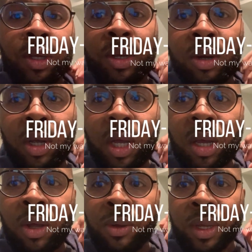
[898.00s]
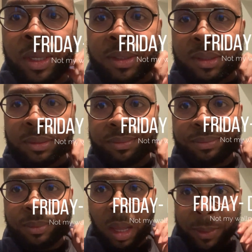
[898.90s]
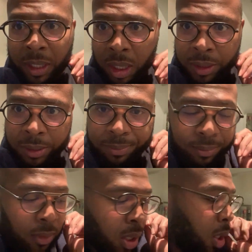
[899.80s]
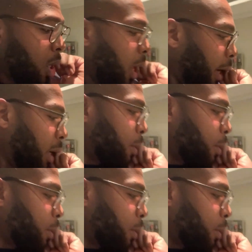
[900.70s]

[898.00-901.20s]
hear echo because I'm in the closet. I keep